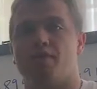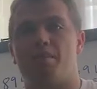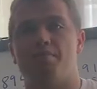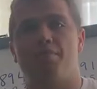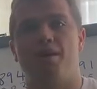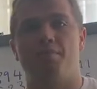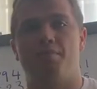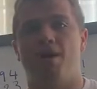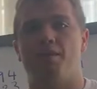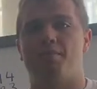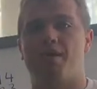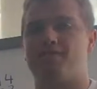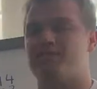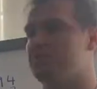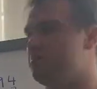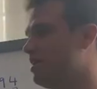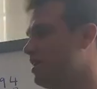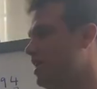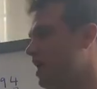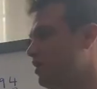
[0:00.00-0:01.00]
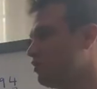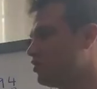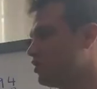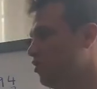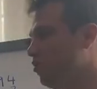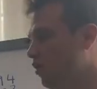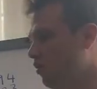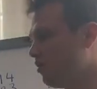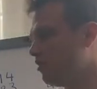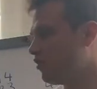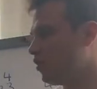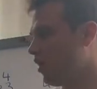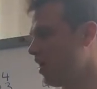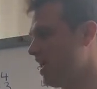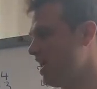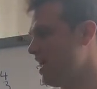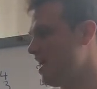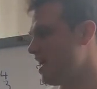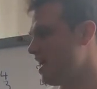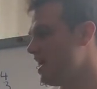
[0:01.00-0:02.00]
ramp up our maths a bit now. So what we've got
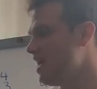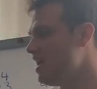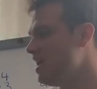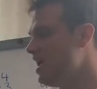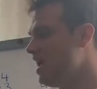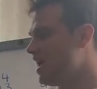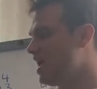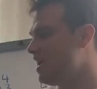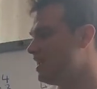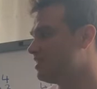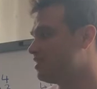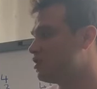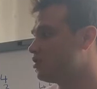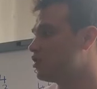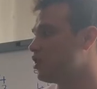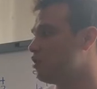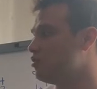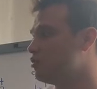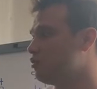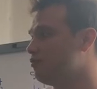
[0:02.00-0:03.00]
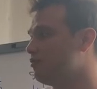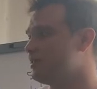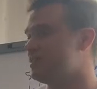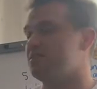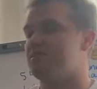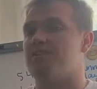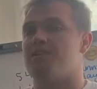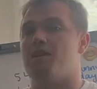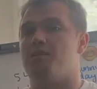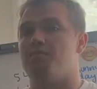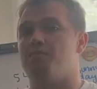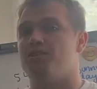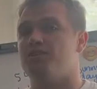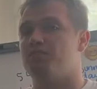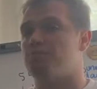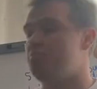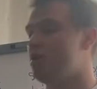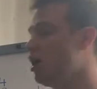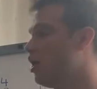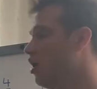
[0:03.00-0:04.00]
here is the total visitor numbers
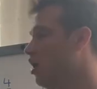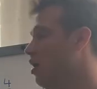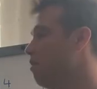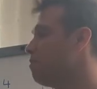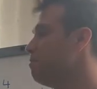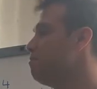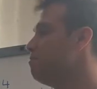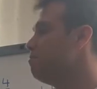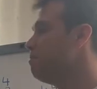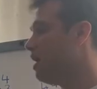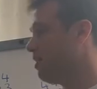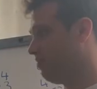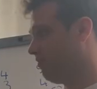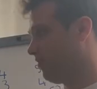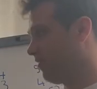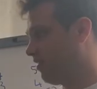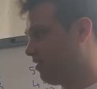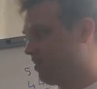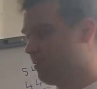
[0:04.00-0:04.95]
per month.